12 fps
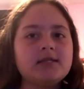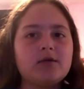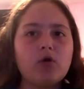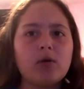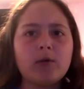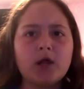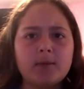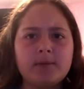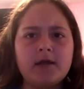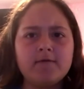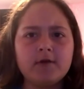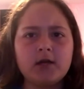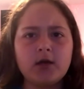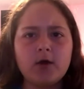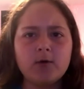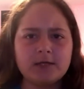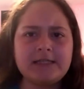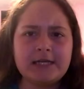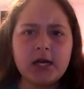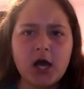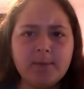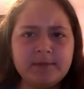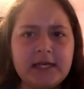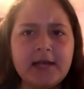a normal update video. It's an
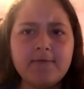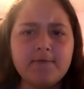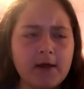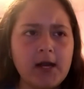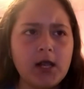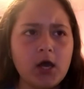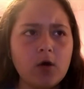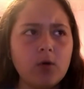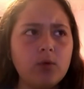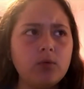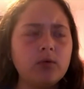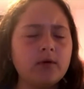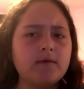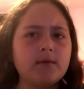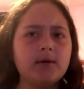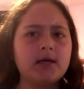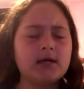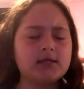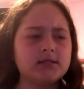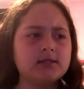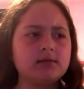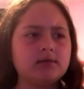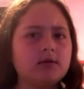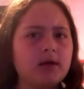update video. Everybody has
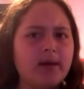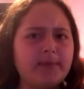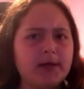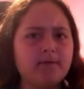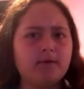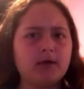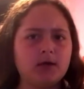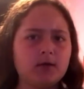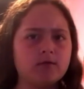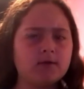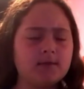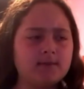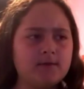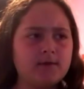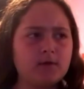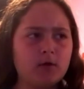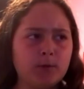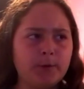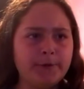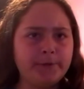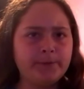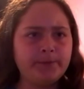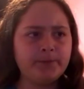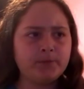update videos. It's normal.